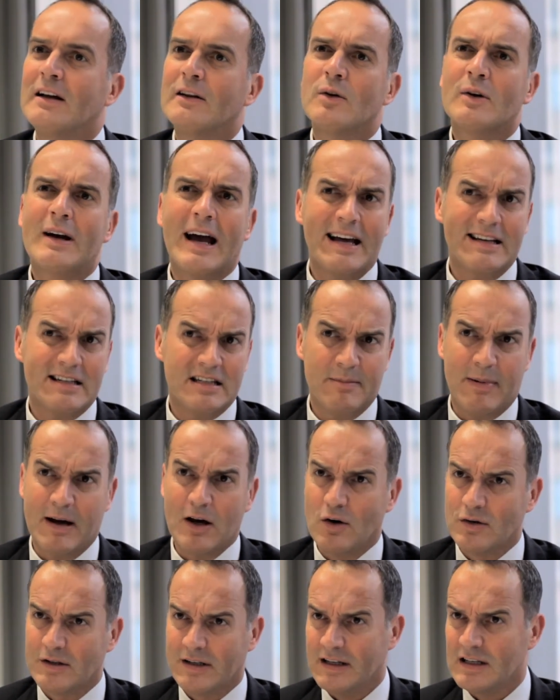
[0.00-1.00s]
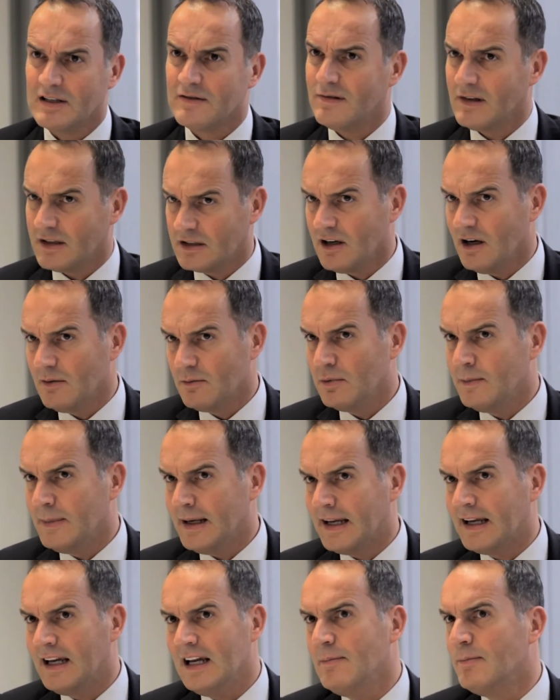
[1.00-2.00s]
Look at antibiotics, for example, would be
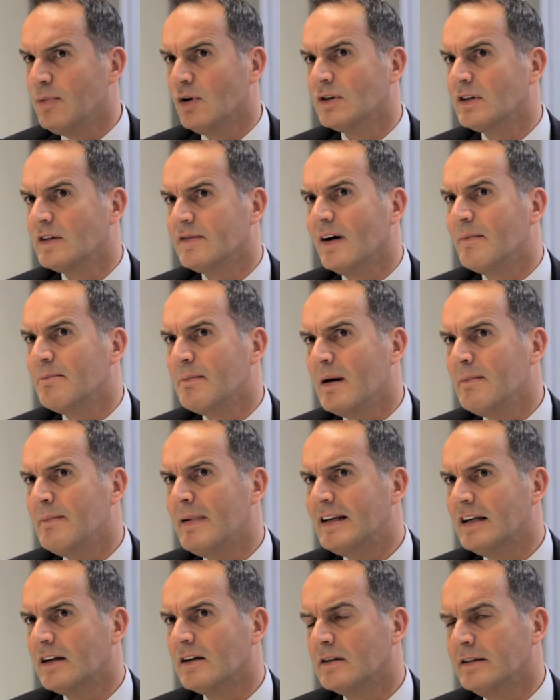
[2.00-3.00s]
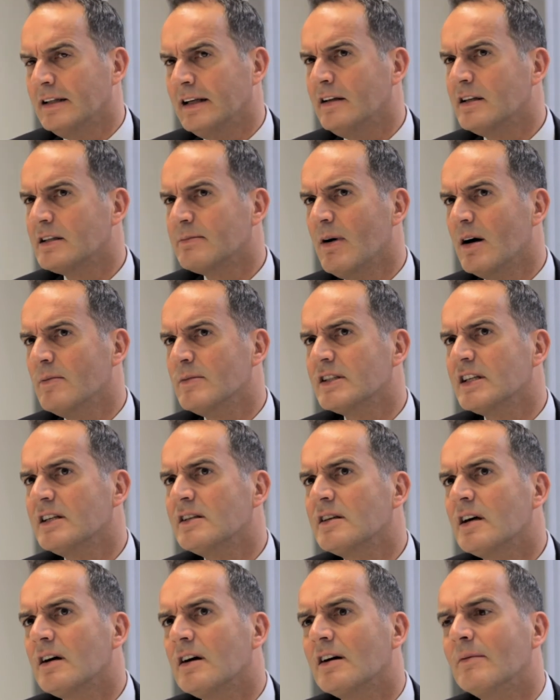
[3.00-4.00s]
a key point of unmet medical need at this moment in
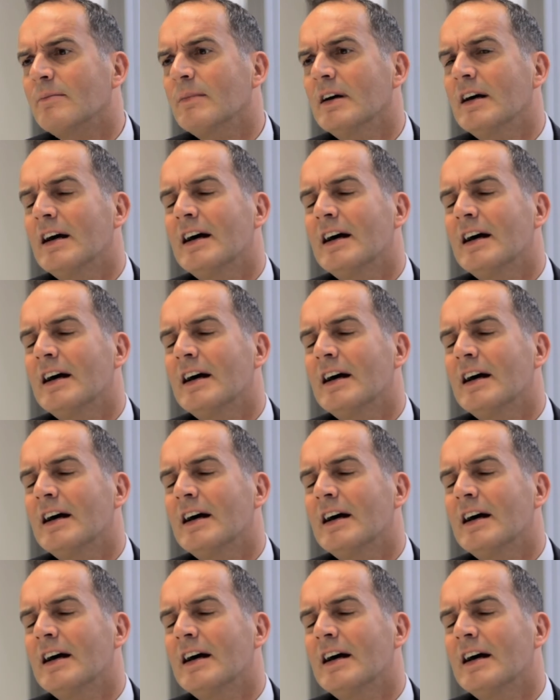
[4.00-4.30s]
time.